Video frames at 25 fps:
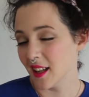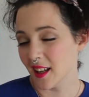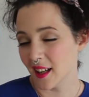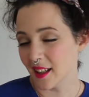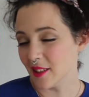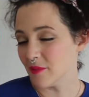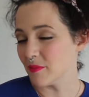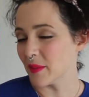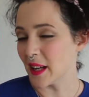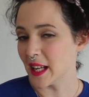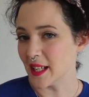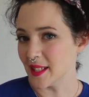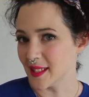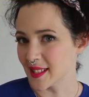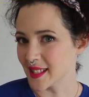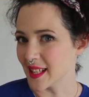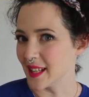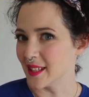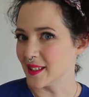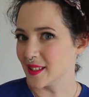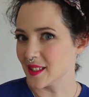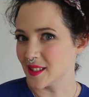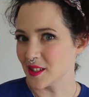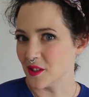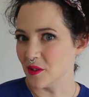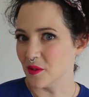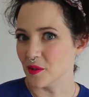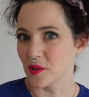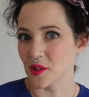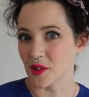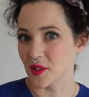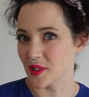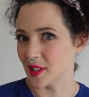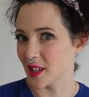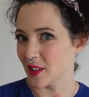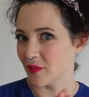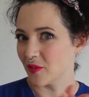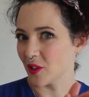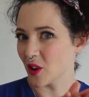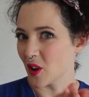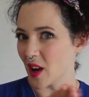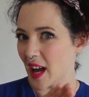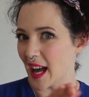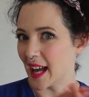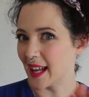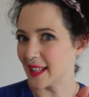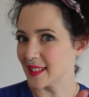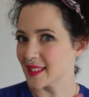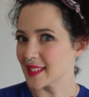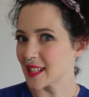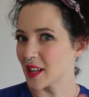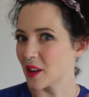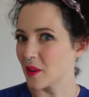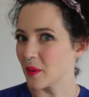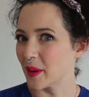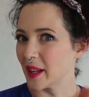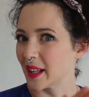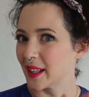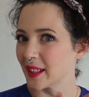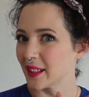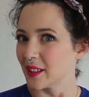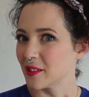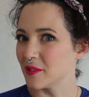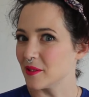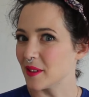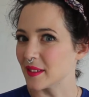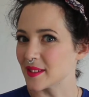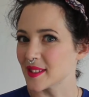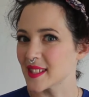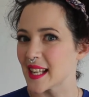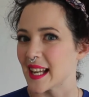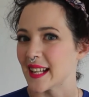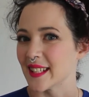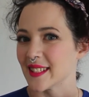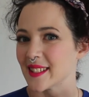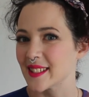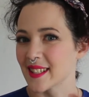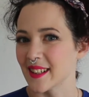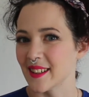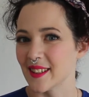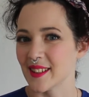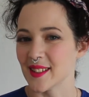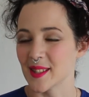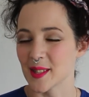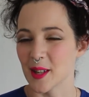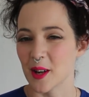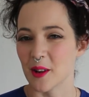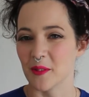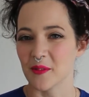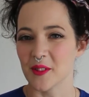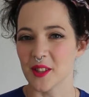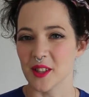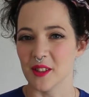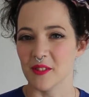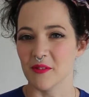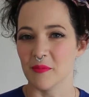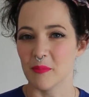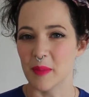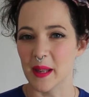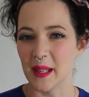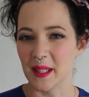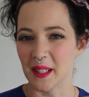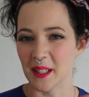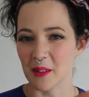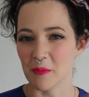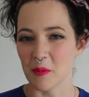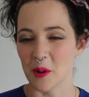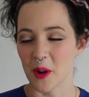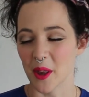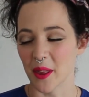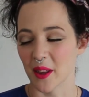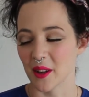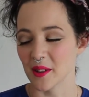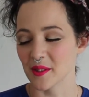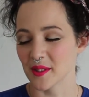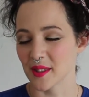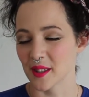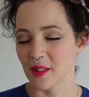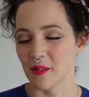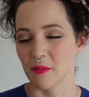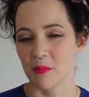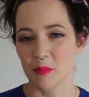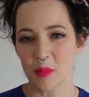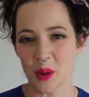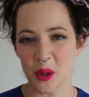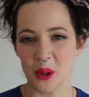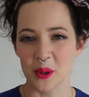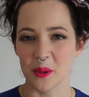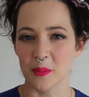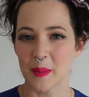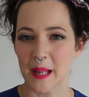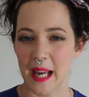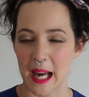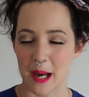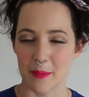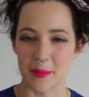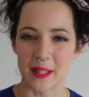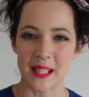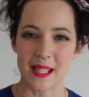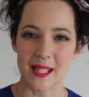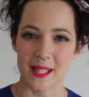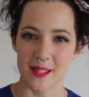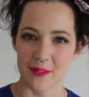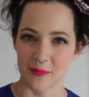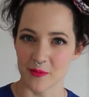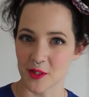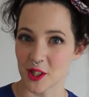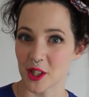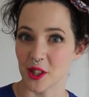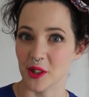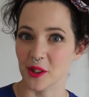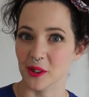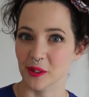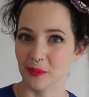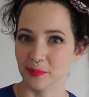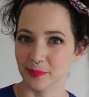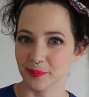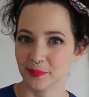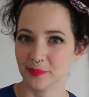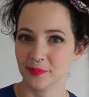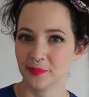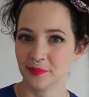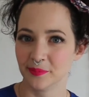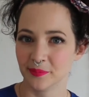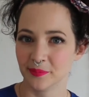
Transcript: it makes sense to just give your hands a quick little sanitize after you've been in one of those little poop cabins of doom.